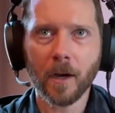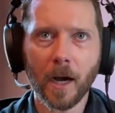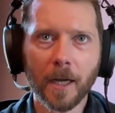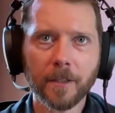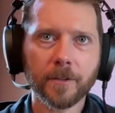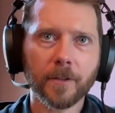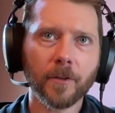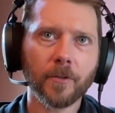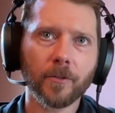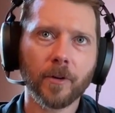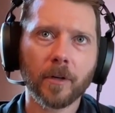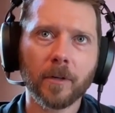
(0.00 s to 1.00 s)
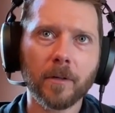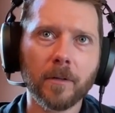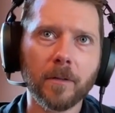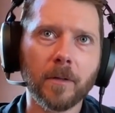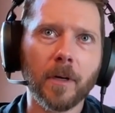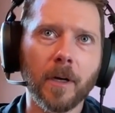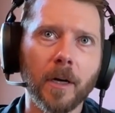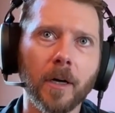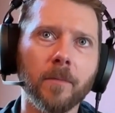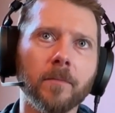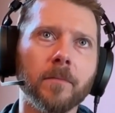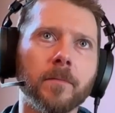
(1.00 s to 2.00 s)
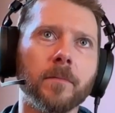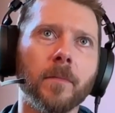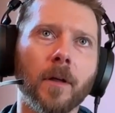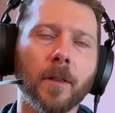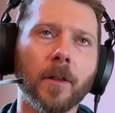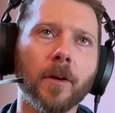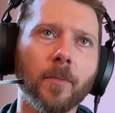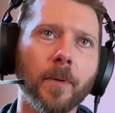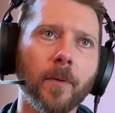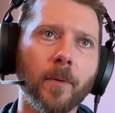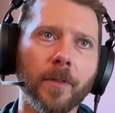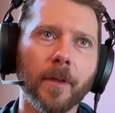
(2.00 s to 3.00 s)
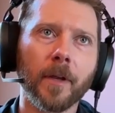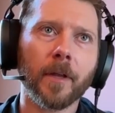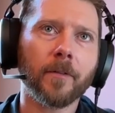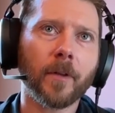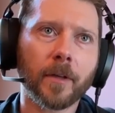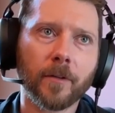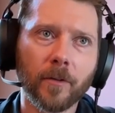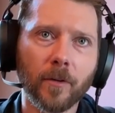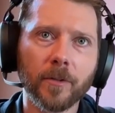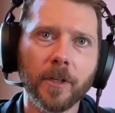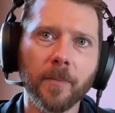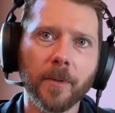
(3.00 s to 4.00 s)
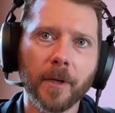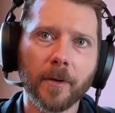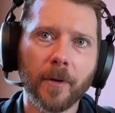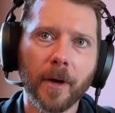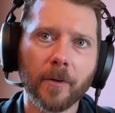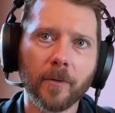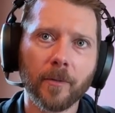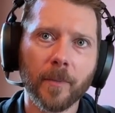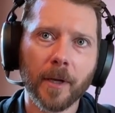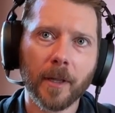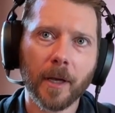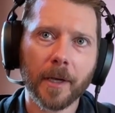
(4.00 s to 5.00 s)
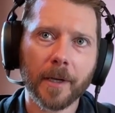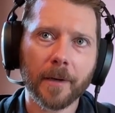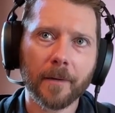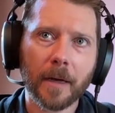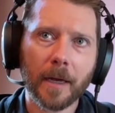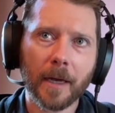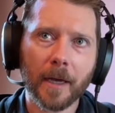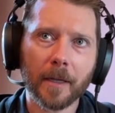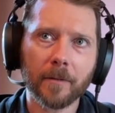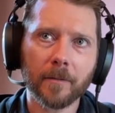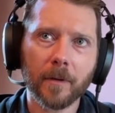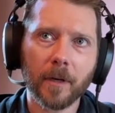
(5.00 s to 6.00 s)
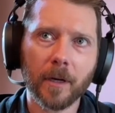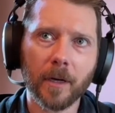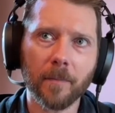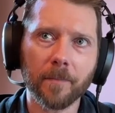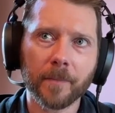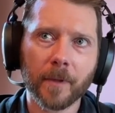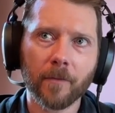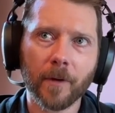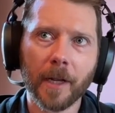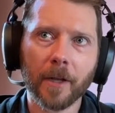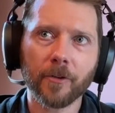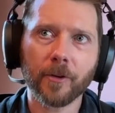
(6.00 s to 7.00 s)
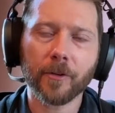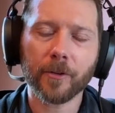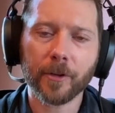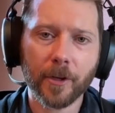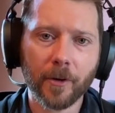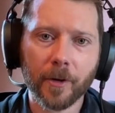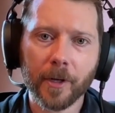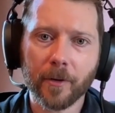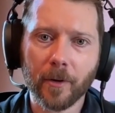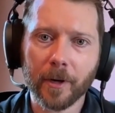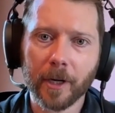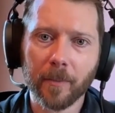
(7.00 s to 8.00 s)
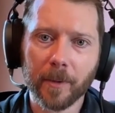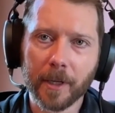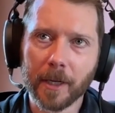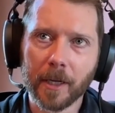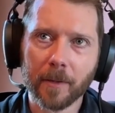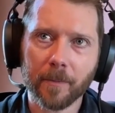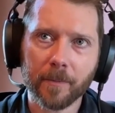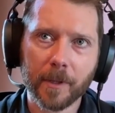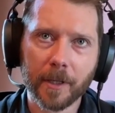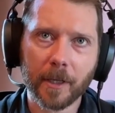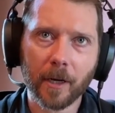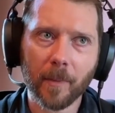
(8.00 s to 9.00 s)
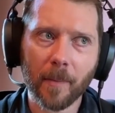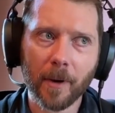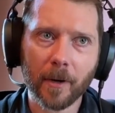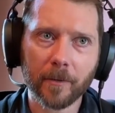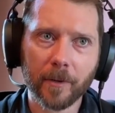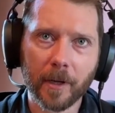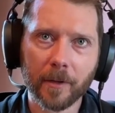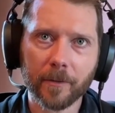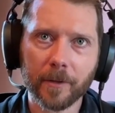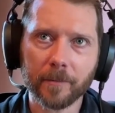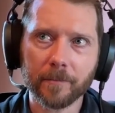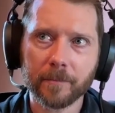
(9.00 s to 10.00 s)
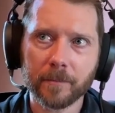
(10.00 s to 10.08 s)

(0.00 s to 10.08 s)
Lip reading: I still struggle a little bit with it. It's like so deeply ingrained with me. Like I had financial insecurity growing up. Like I got kicked out of my parents' house at